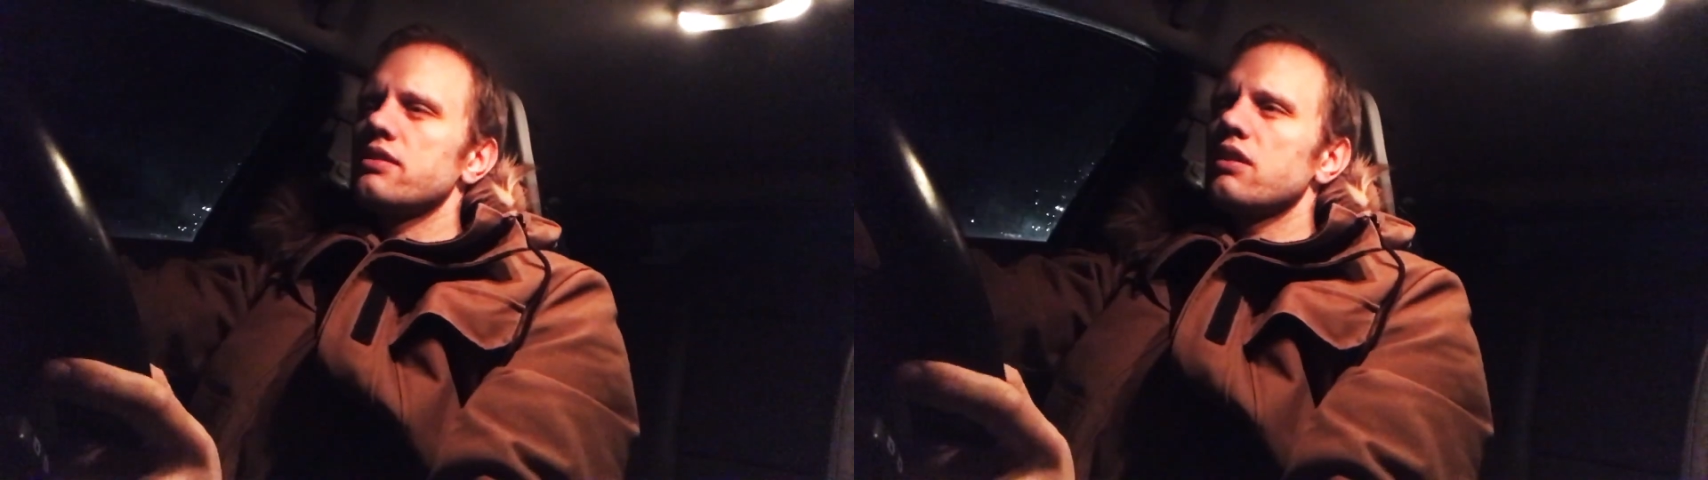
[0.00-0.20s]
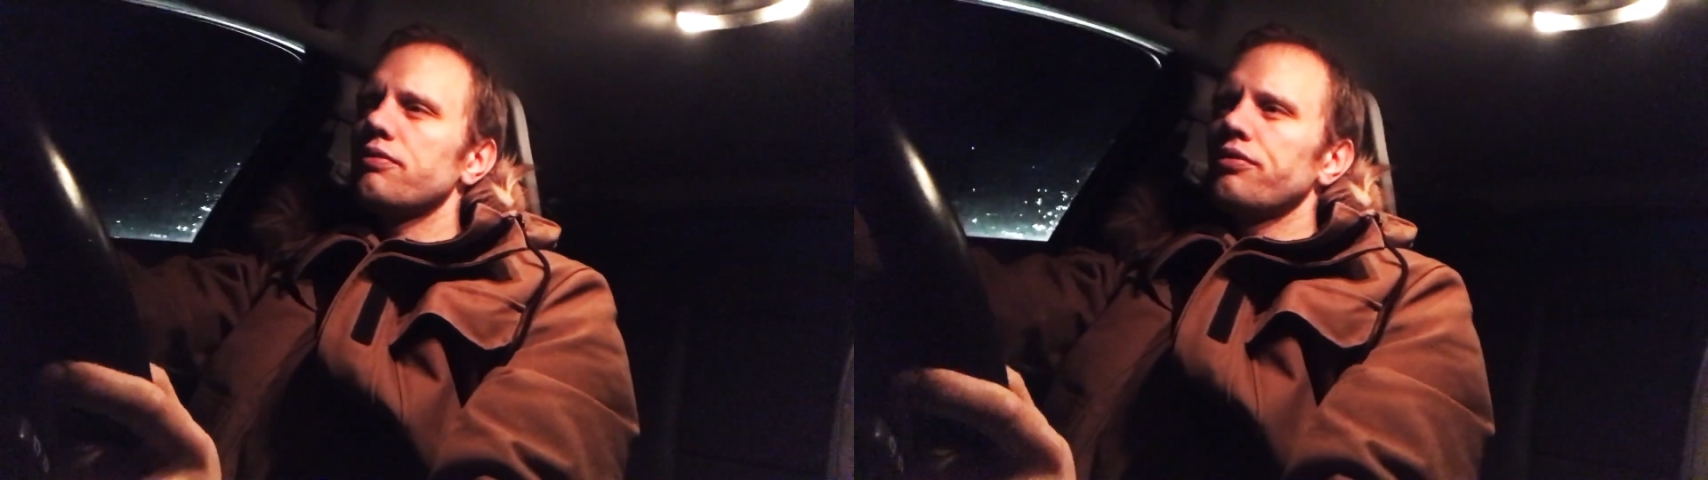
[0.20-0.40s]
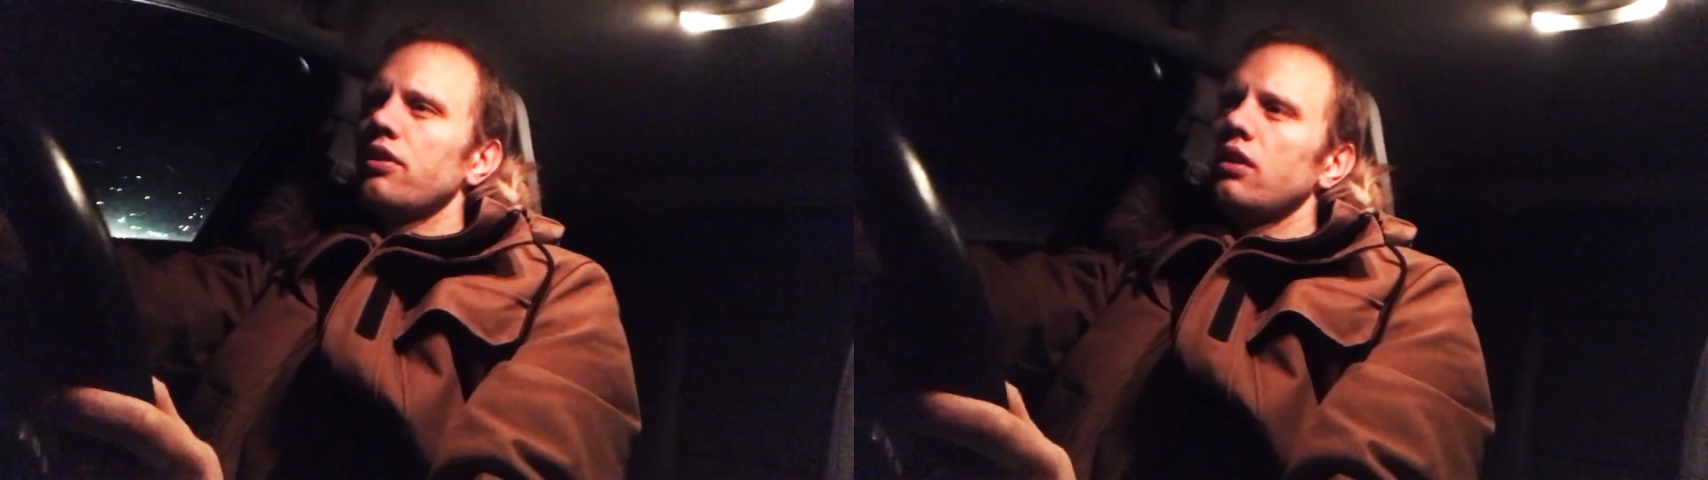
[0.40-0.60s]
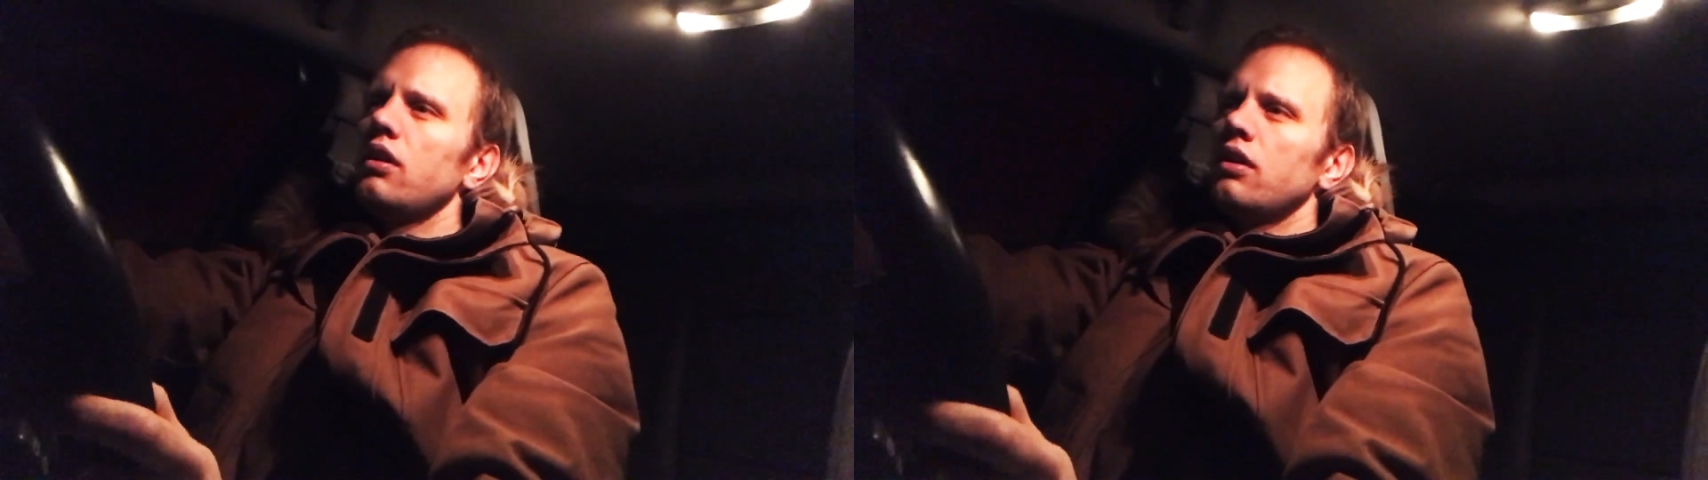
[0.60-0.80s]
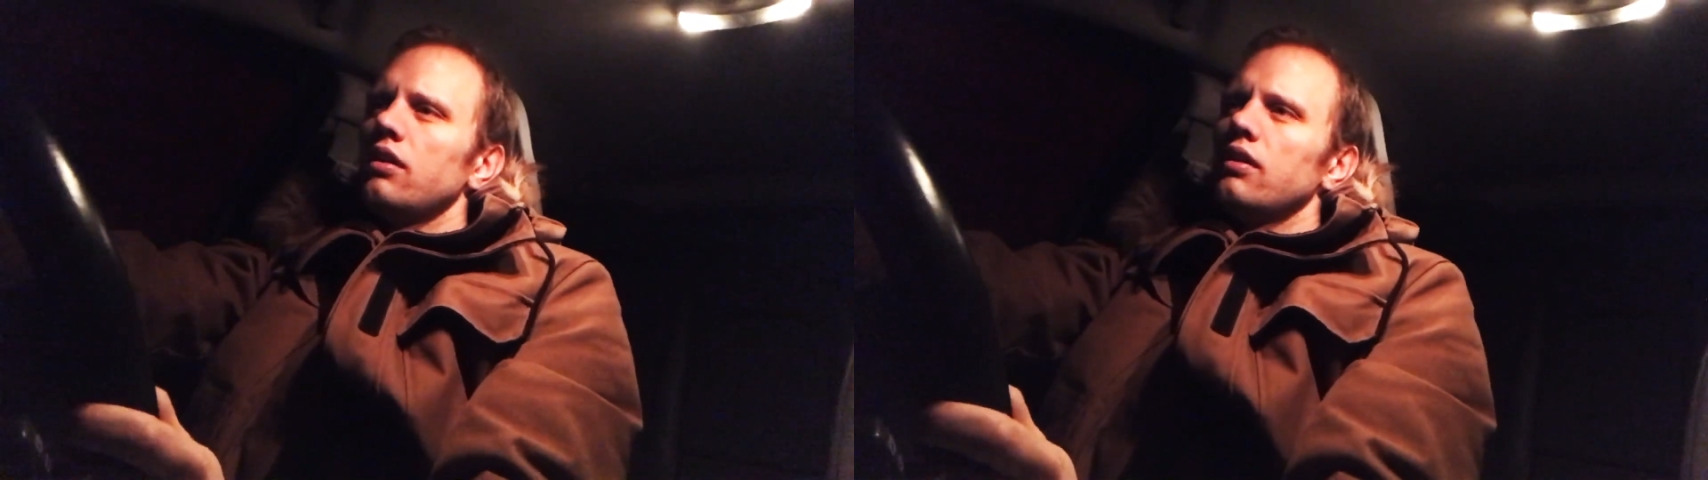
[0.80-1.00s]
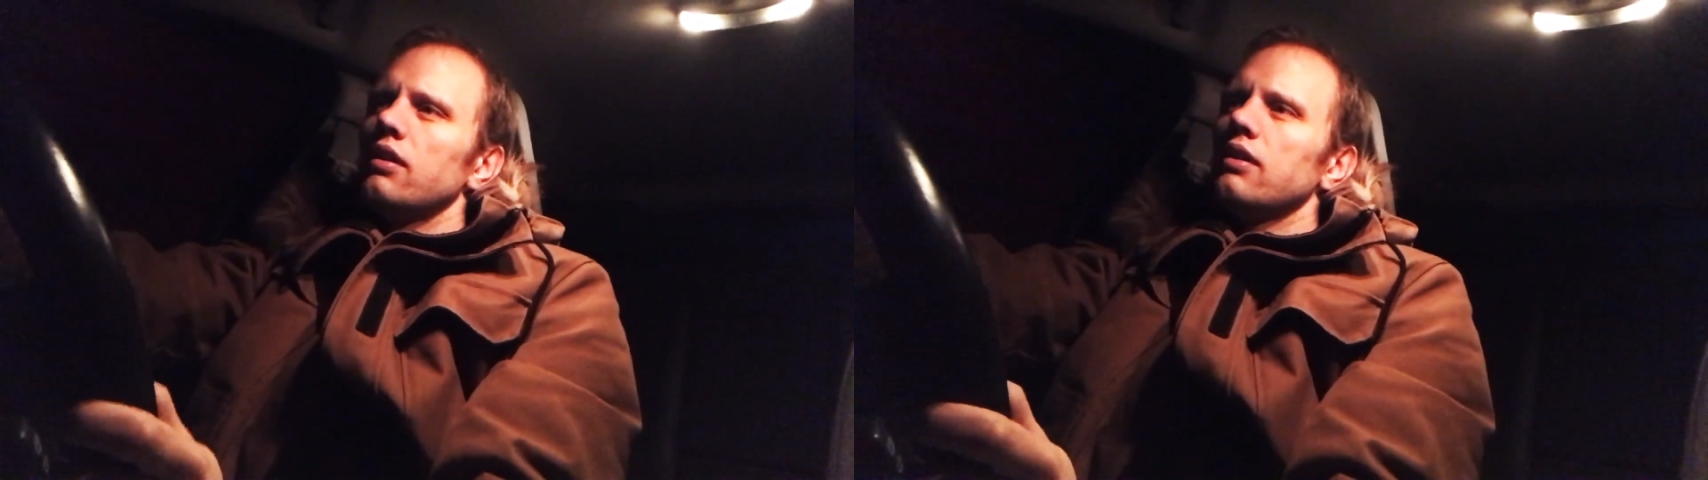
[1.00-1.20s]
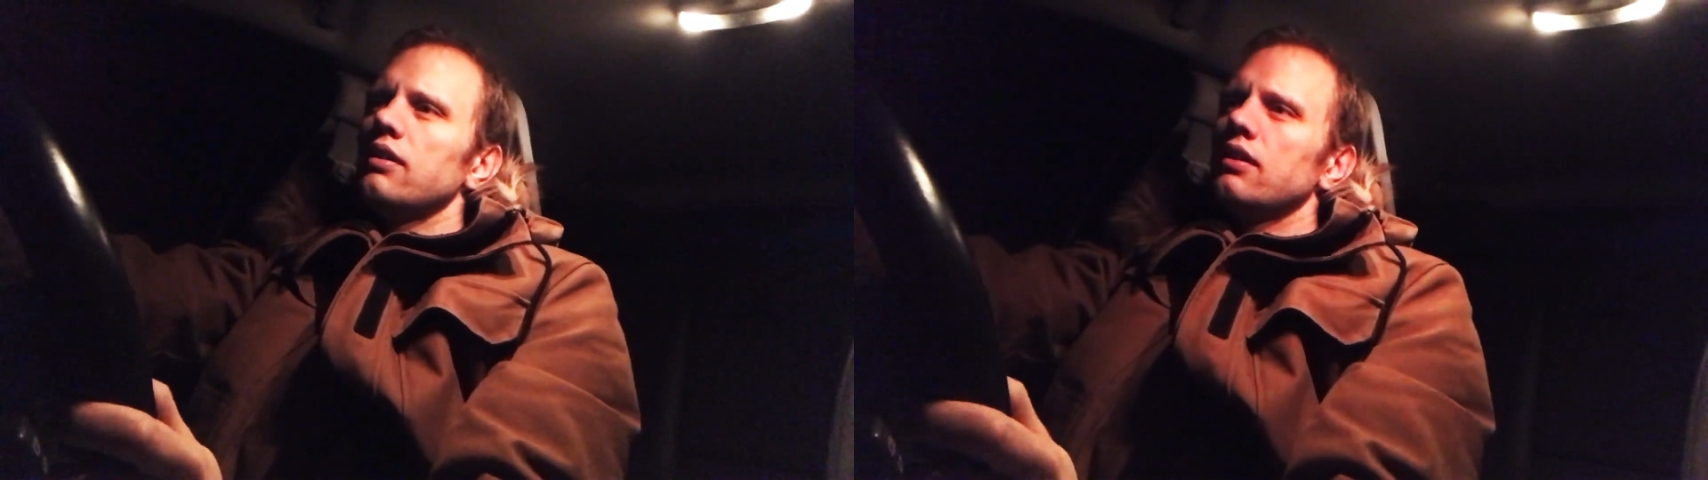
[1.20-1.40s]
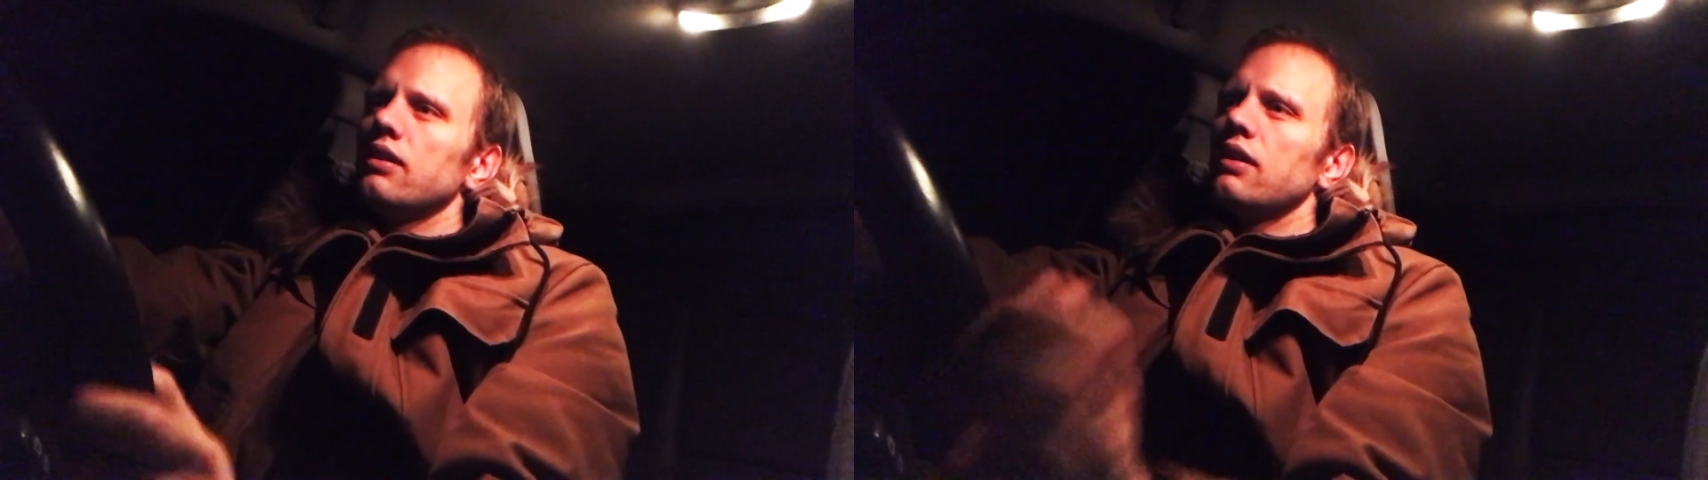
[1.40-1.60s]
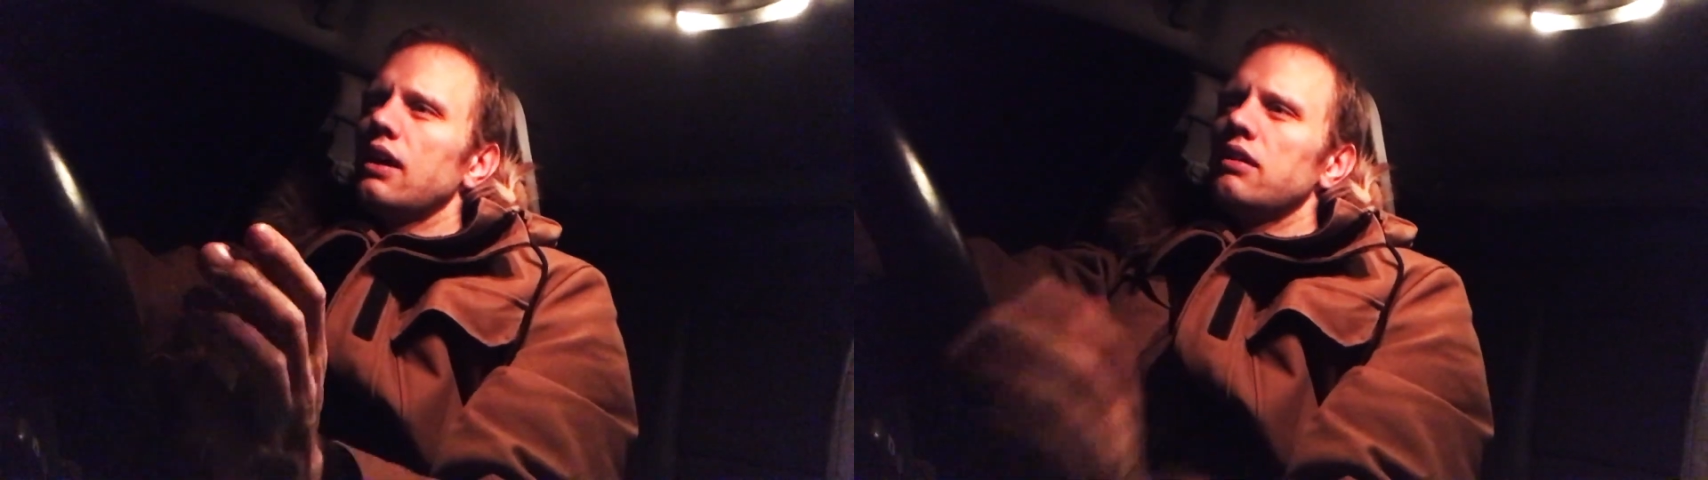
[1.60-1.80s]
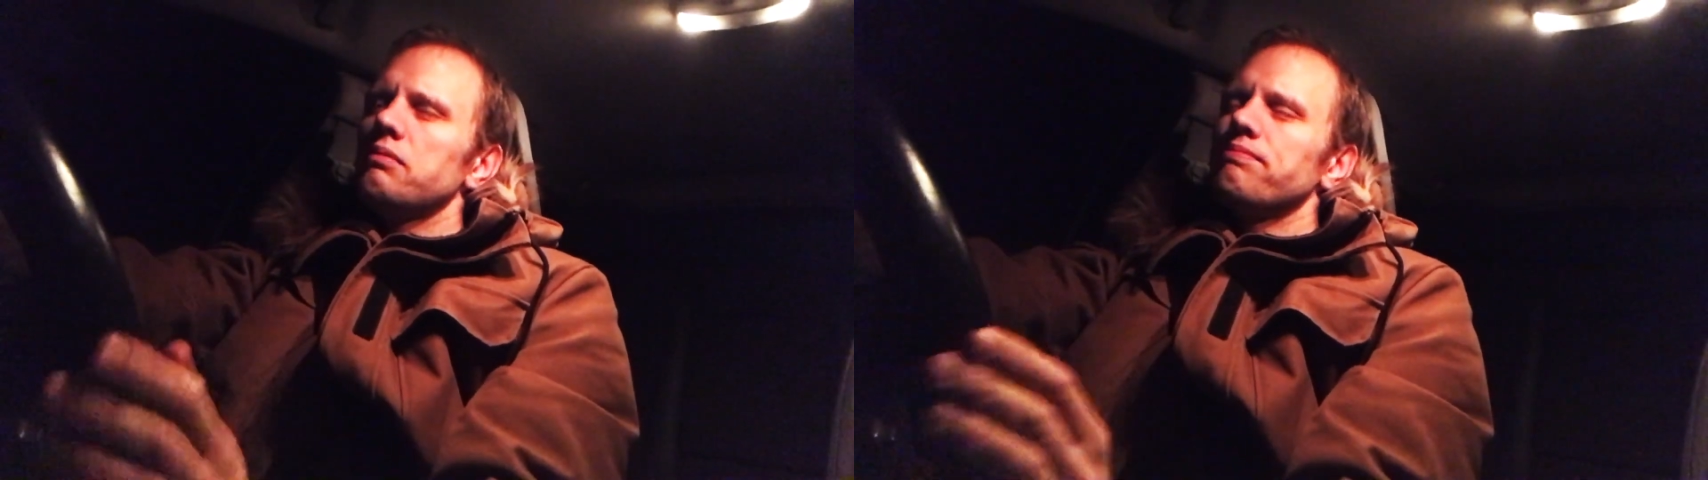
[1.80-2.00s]
stuff,
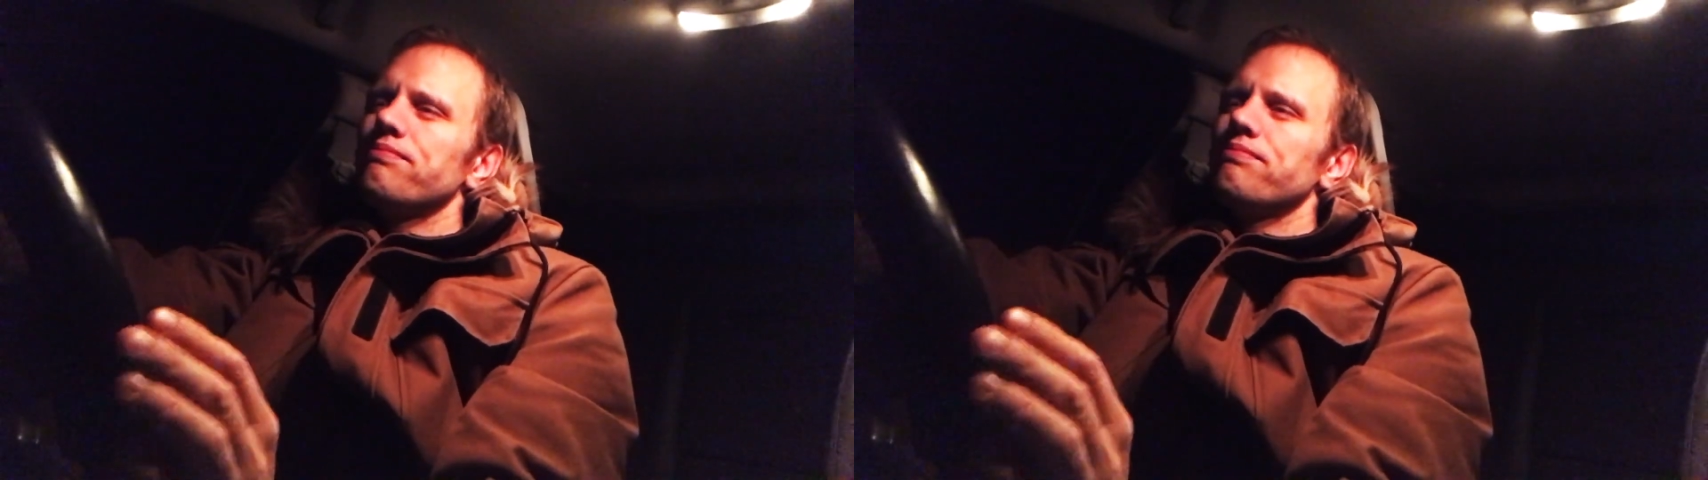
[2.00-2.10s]
I